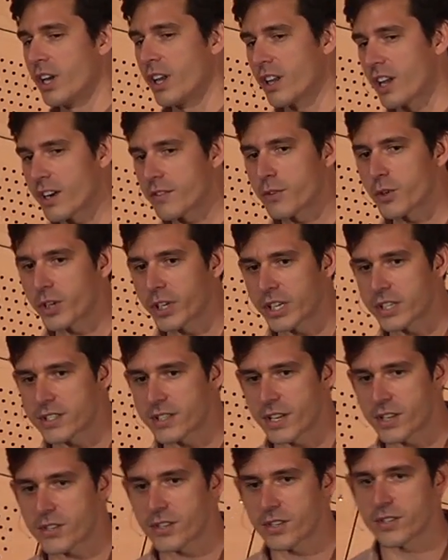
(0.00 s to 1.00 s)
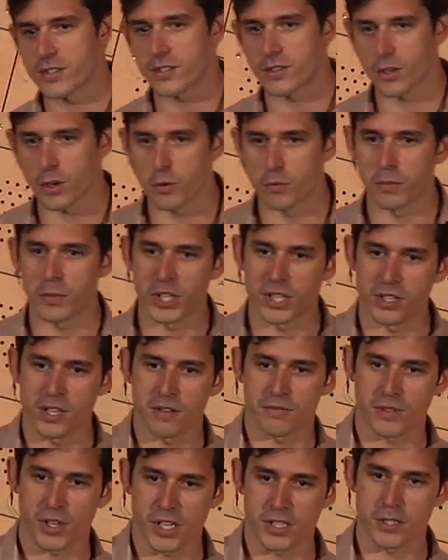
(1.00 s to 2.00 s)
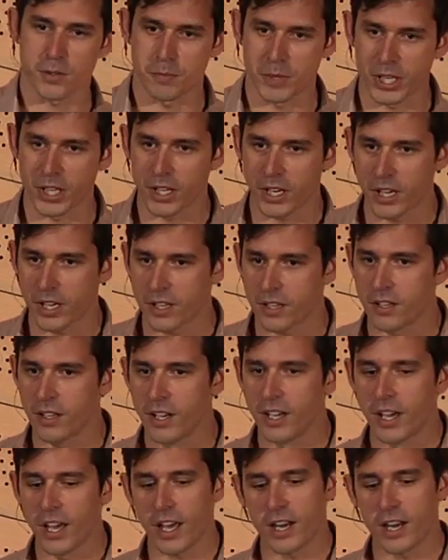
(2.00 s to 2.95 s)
A lot of organizations don't build that flexibility in